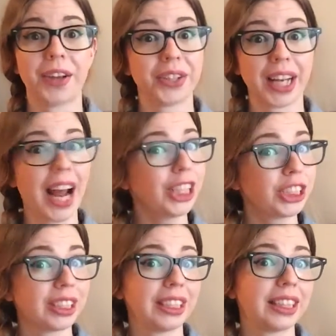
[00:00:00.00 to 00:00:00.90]
you can
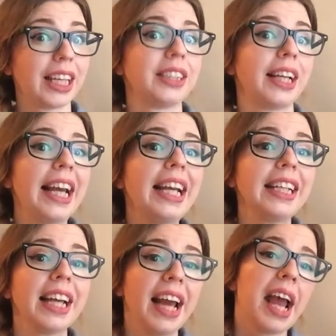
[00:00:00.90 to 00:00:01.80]
actually take the
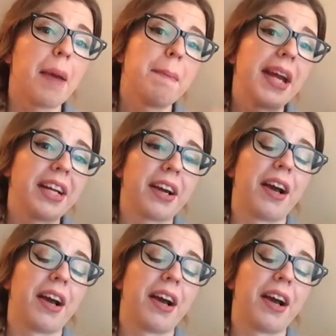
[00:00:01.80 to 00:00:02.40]
ink and make